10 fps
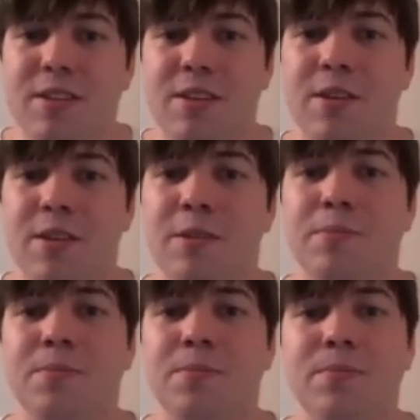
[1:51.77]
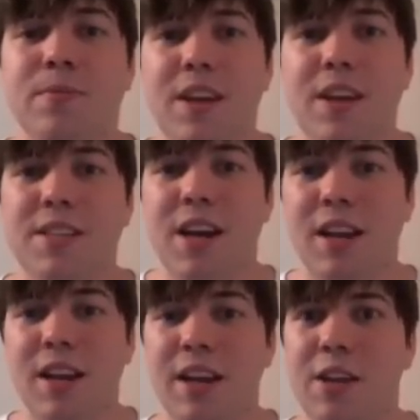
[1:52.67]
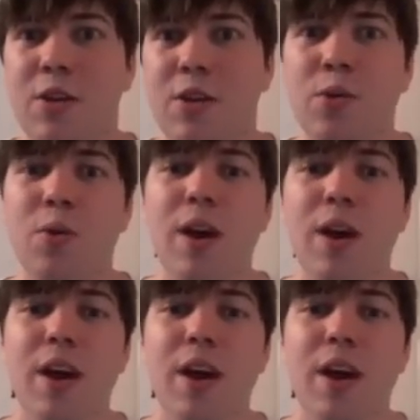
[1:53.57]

So it's not like you...